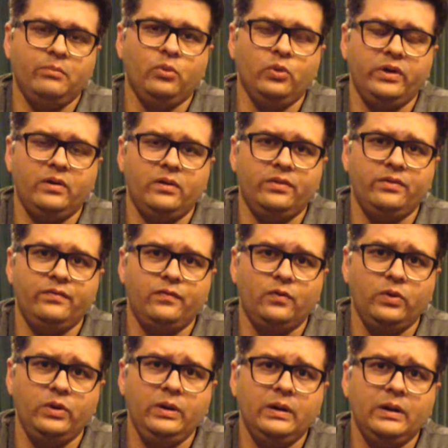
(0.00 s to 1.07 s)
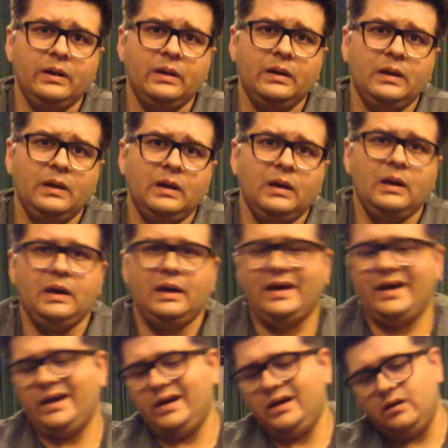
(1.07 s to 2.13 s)
booting on the phone,
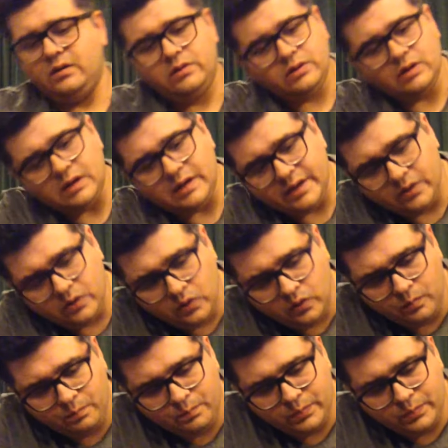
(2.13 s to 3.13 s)
and I hope